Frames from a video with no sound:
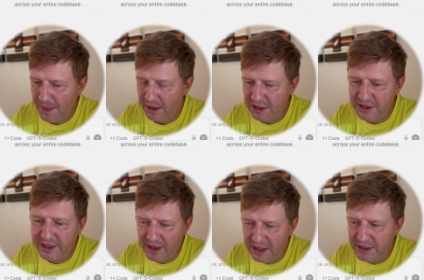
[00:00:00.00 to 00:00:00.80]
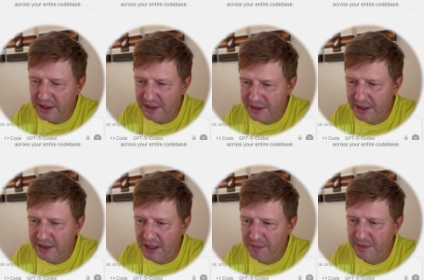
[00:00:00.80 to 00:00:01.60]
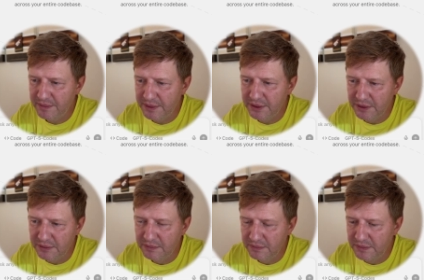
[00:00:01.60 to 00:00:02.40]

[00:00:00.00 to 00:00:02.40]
This is the classical setup, you,